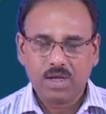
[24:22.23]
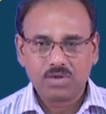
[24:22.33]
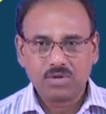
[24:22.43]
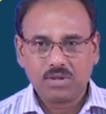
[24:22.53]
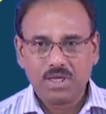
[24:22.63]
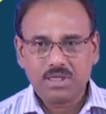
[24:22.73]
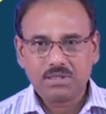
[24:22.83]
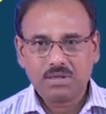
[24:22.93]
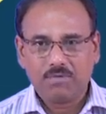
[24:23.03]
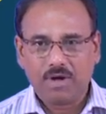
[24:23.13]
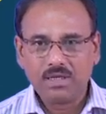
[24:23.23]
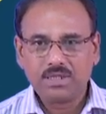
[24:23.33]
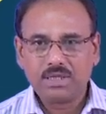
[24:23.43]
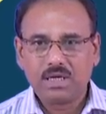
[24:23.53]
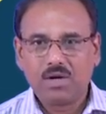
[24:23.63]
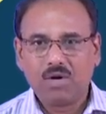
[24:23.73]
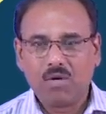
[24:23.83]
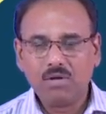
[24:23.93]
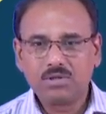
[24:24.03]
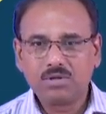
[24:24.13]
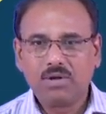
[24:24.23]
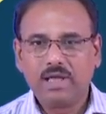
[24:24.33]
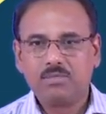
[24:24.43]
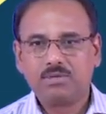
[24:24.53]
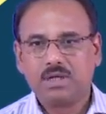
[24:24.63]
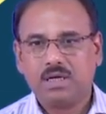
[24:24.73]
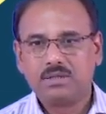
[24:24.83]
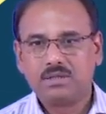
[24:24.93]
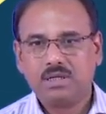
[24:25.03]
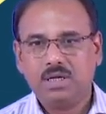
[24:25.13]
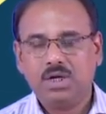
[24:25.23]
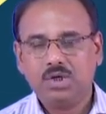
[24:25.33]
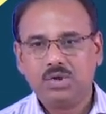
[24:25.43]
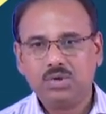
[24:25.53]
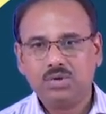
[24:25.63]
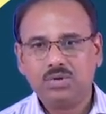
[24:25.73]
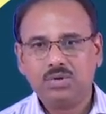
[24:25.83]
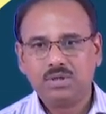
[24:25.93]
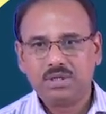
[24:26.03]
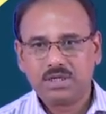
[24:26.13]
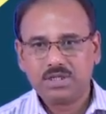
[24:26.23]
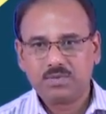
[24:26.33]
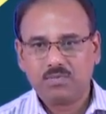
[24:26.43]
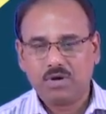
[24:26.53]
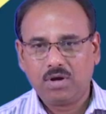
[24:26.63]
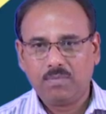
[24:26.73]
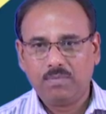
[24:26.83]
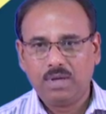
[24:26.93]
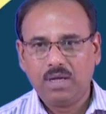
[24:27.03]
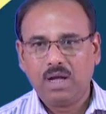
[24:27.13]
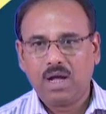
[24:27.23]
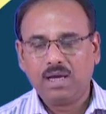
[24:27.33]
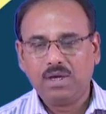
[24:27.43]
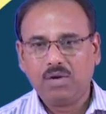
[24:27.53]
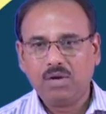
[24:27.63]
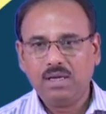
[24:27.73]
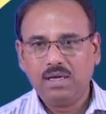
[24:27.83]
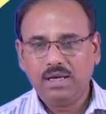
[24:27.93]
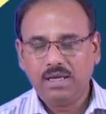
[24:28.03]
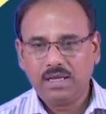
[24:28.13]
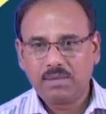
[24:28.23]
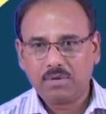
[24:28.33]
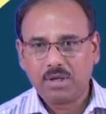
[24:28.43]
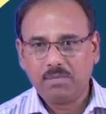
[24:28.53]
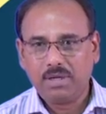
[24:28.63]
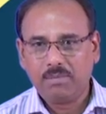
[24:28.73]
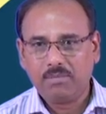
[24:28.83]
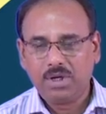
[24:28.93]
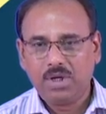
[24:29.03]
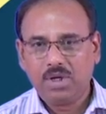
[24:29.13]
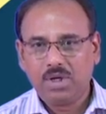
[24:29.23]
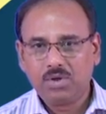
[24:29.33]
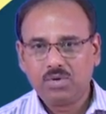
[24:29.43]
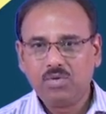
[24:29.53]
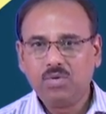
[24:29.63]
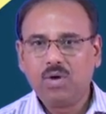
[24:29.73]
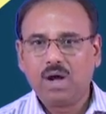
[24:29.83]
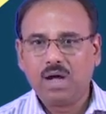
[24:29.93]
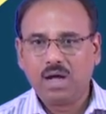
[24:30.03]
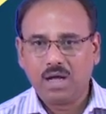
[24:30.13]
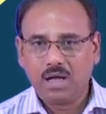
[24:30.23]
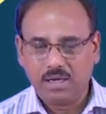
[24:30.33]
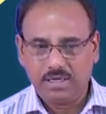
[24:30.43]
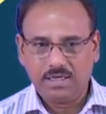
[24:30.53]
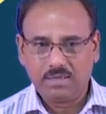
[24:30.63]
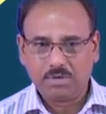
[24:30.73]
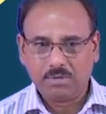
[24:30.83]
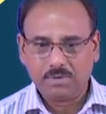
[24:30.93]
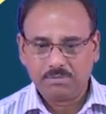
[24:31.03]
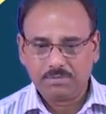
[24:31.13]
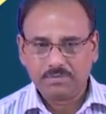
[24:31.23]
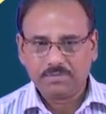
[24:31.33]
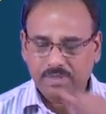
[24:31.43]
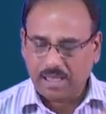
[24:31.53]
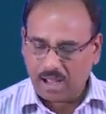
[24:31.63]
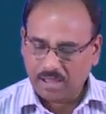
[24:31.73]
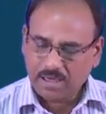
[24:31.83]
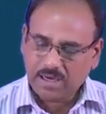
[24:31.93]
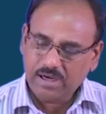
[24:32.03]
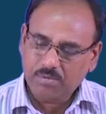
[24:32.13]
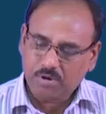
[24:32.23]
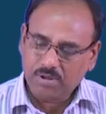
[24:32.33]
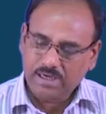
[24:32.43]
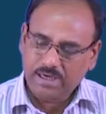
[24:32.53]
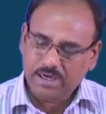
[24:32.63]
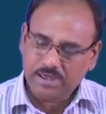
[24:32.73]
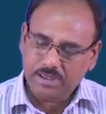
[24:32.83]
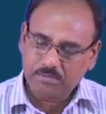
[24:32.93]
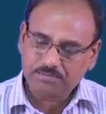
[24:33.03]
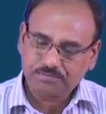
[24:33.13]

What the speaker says: So this function also helps us to transform a nonlinear problem to a linear problem. The other kind of nonlinearity,